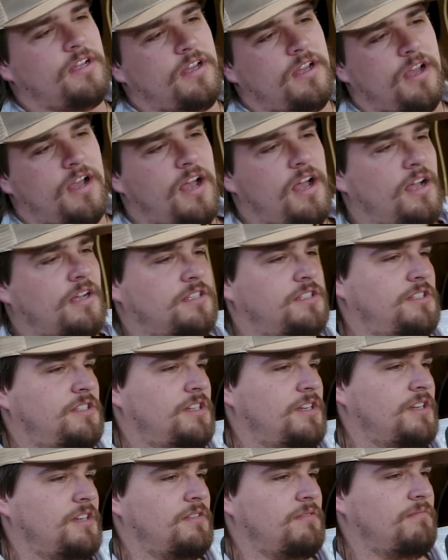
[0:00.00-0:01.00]

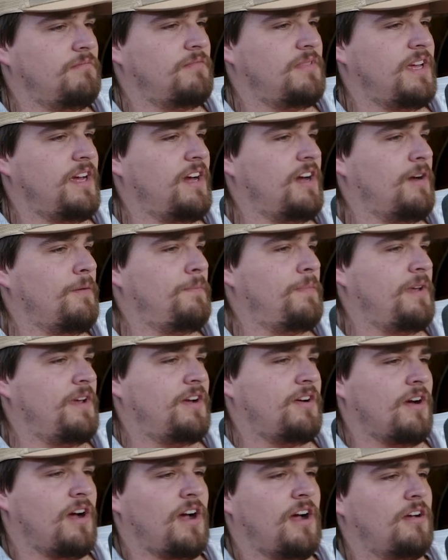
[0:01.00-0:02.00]
oxygen therapy,
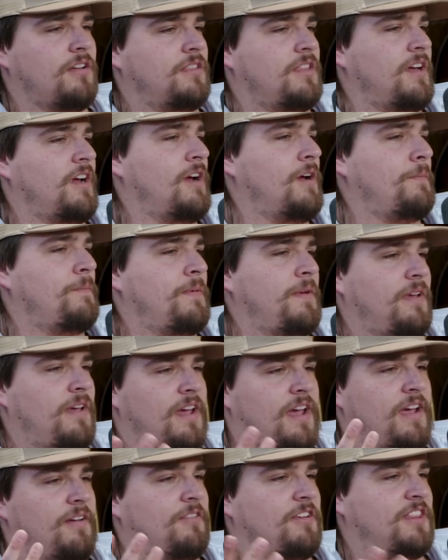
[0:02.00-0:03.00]
cryotherapy,
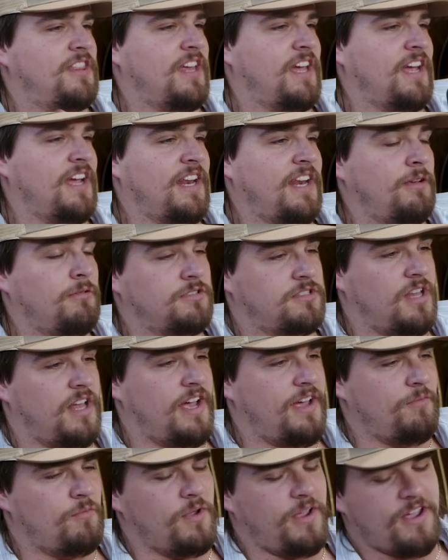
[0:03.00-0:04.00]
everything. And he was
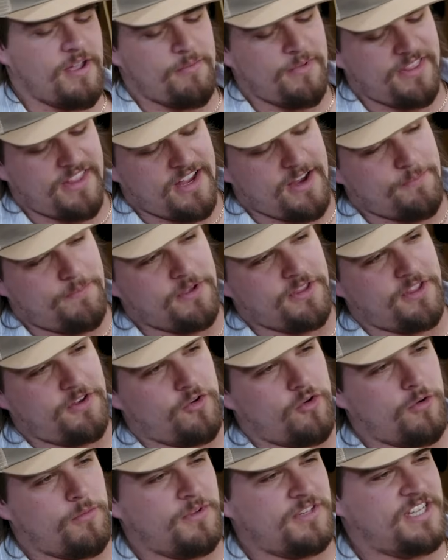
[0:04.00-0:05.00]
like, and we come in there and put the
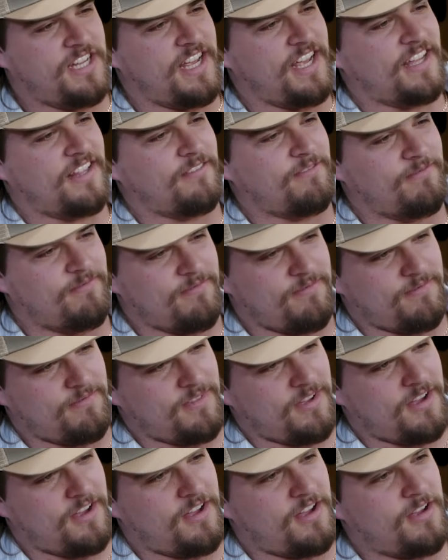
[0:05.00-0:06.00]
Normatec.
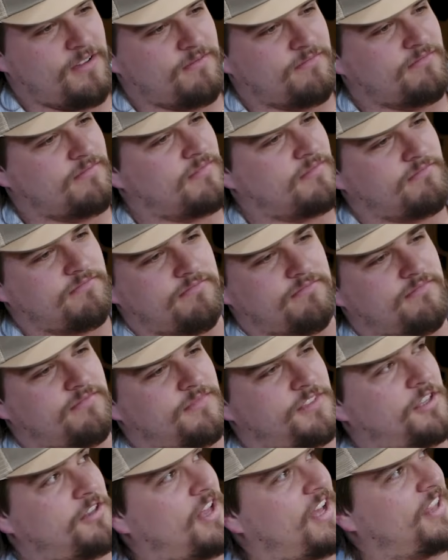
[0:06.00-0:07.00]

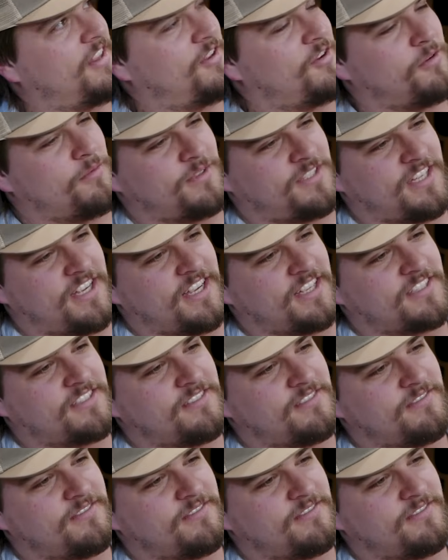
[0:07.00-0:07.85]
You like the Normatecs?